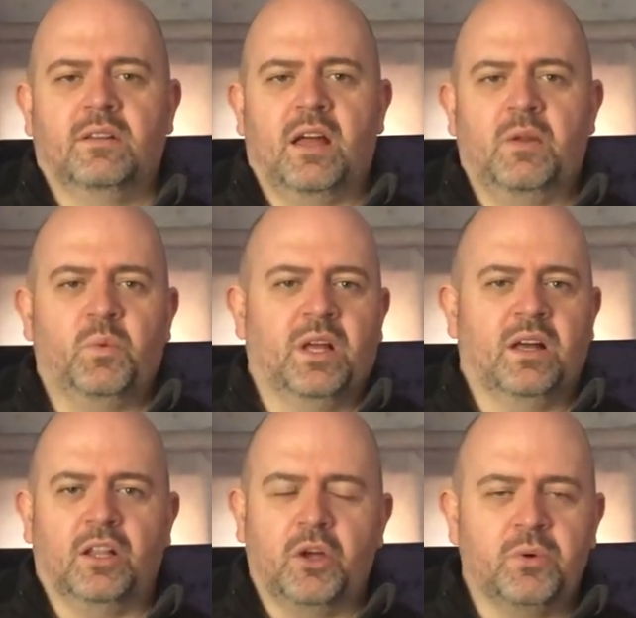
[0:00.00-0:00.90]
and we
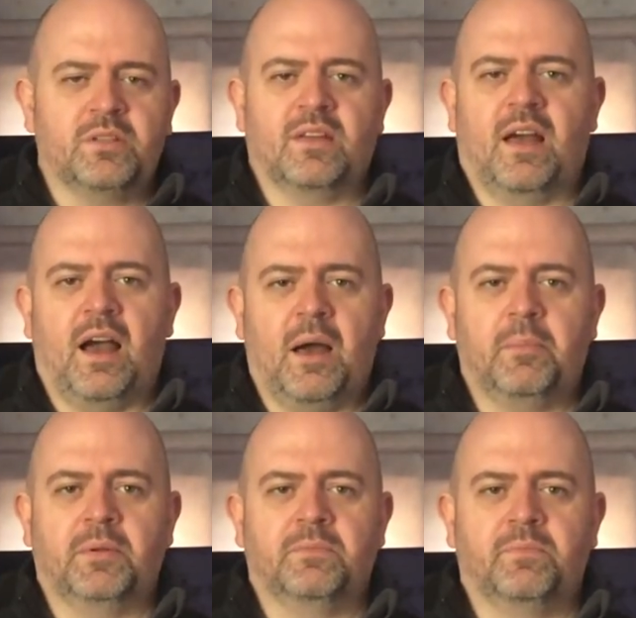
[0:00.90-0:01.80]
allow it to
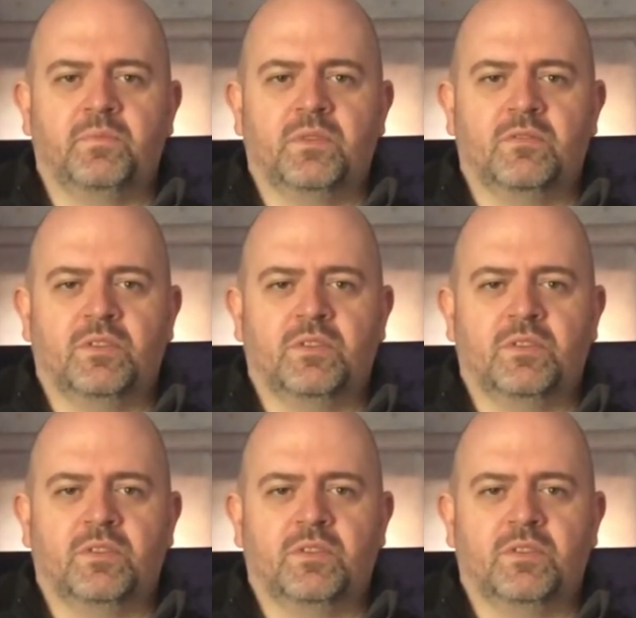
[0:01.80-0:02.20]
happen for